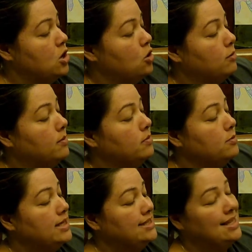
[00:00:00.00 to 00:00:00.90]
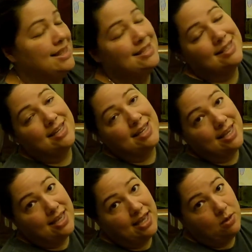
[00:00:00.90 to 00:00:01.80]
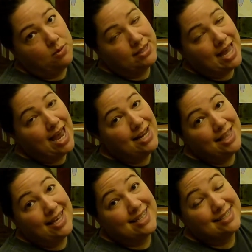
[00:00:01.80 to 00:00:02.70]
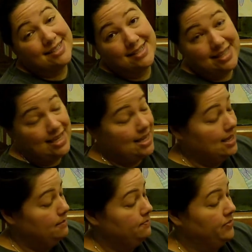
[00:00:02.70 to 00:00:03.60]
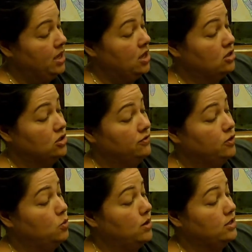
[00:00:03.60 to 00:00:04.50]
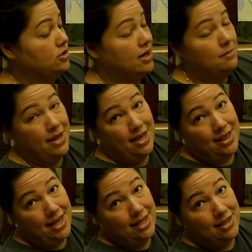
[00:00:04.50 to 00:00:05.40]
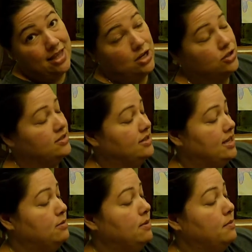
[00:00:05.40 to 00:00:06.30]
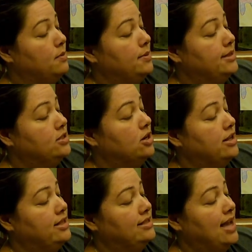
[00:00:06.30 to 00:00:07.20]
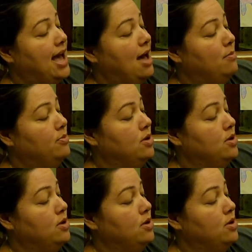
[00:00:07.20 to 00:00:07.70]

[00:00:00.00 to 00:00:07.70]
Remember we said the E was kind of like a C. So if you want to try to make it like the letter C, remember we would start at the top.